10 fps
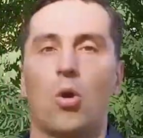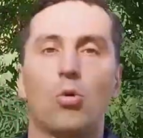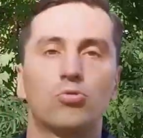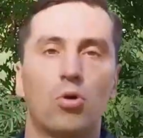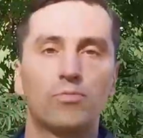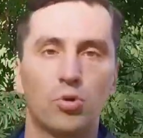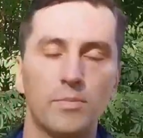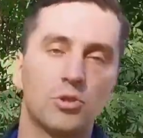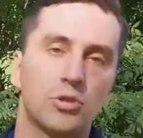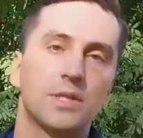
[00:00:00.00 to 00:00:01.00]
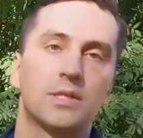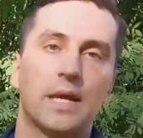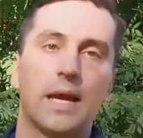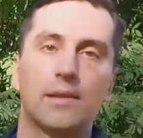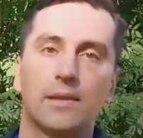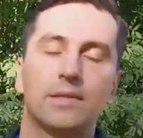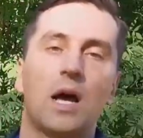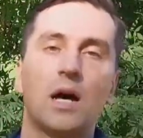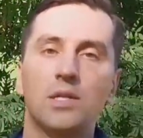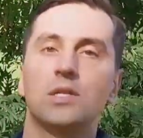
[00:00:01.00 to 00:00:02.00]
go to optometrist and
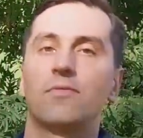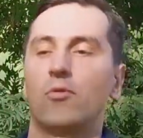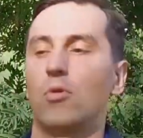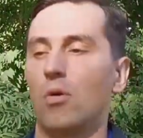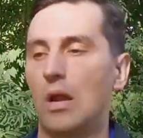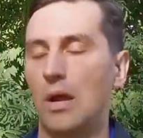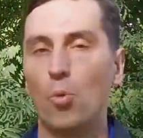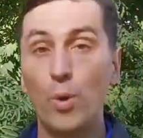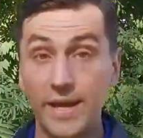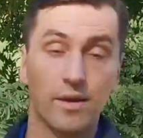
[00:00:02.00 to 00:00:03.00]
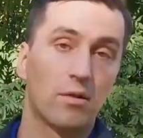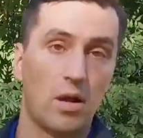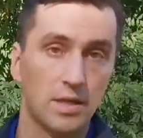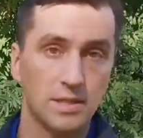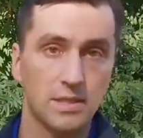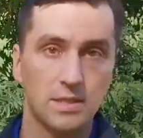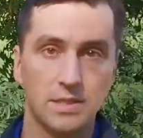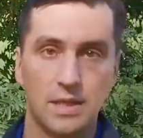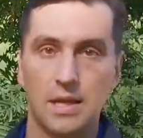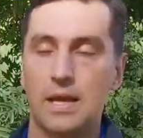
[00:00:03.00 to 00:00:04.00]
ask for weaker
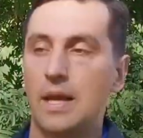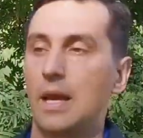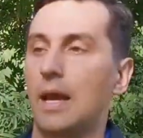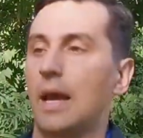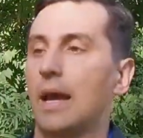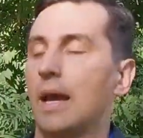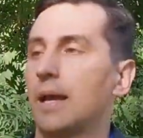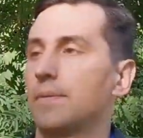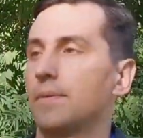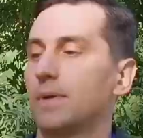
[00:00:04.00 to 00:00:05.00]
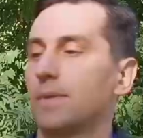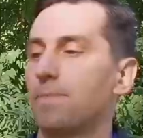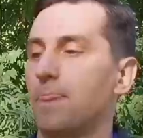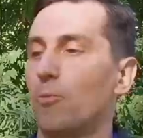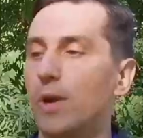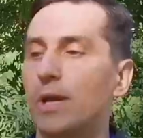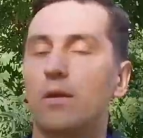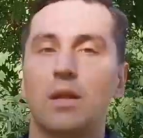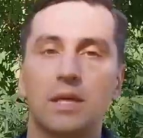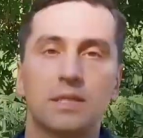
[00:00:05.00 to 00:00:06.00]
glasses and um,
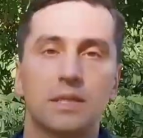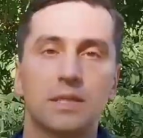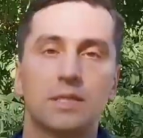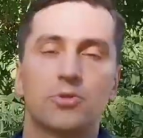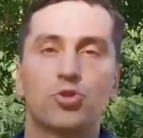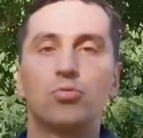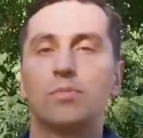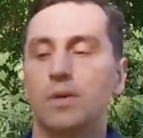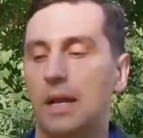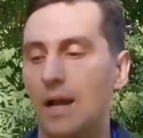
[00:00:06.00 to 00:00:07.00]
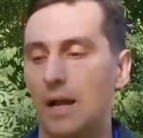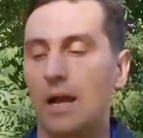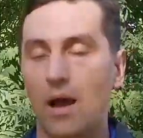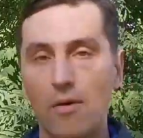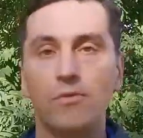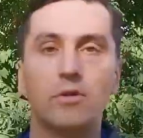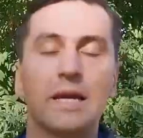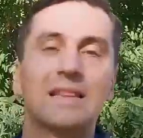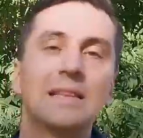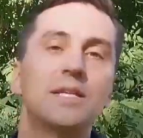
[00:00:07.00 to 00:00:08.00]
weaker glasses should
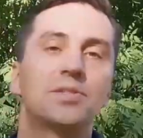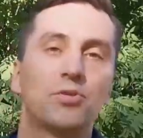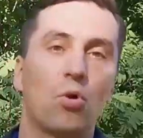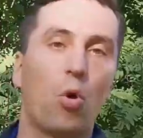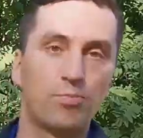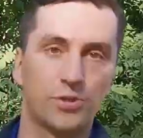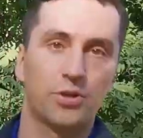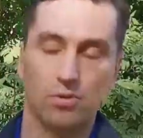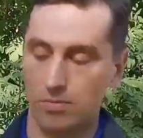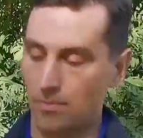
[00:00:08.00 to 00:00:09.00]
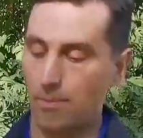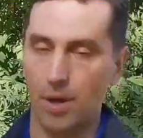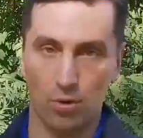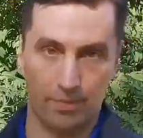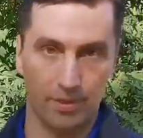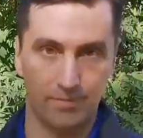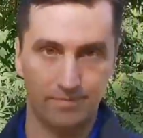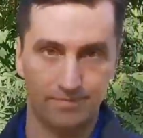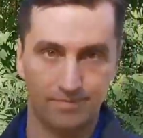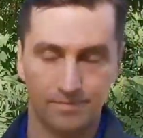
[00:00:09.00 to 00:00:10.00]
cover at least your optical myopia
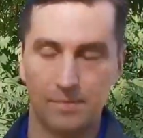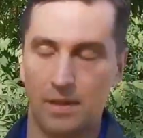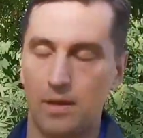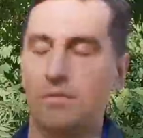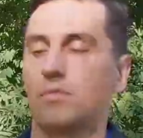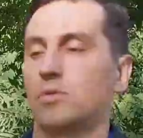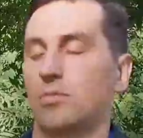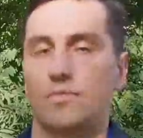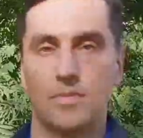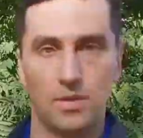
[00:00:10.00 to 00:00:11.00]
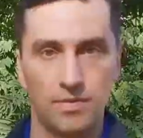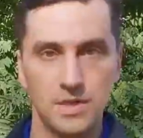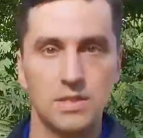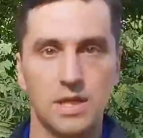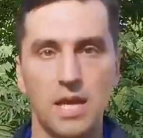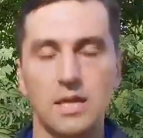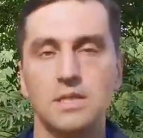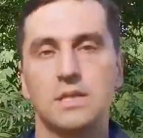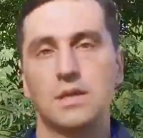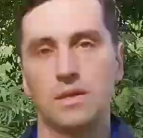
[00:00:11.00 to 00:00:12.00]
yeah, so in this
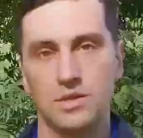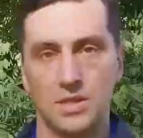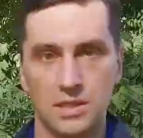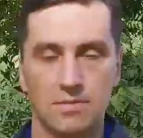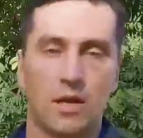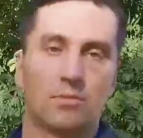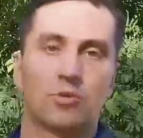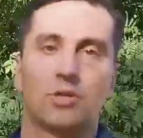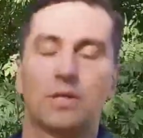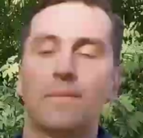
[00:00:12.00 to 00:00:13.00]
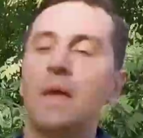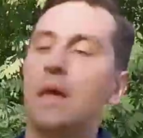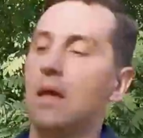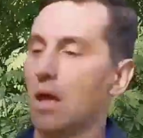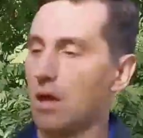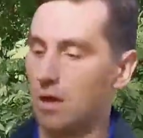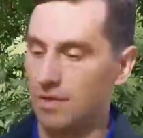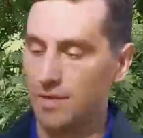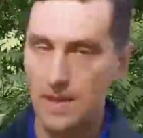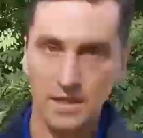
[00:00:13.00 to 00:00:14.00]
case, six dioptries.
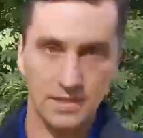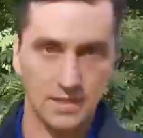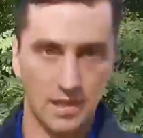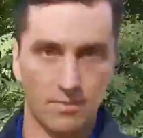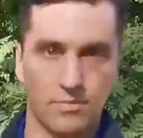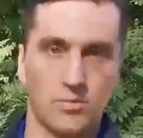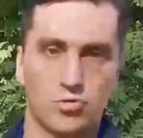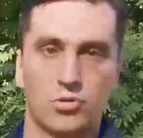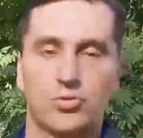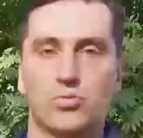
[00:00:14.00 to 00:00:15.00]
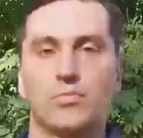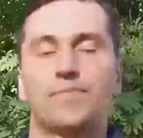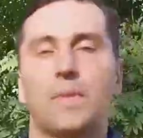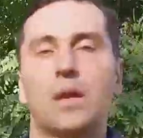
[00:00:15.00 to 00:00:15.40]
The next step you should do.